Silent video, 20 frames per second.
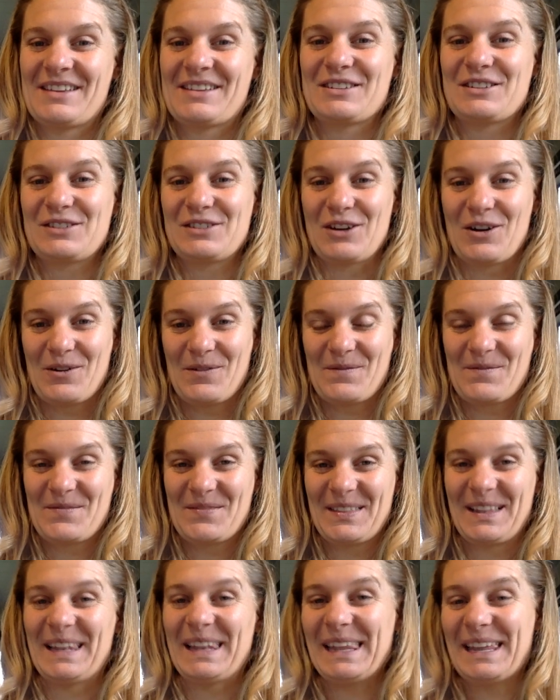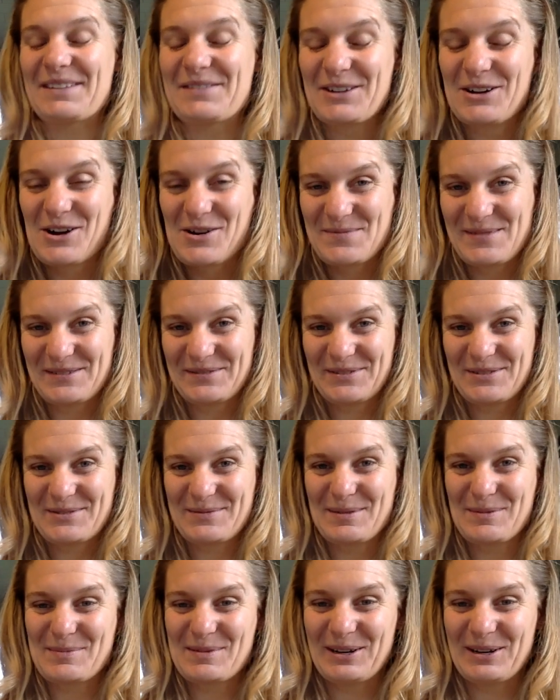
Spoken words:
So leave a comment for me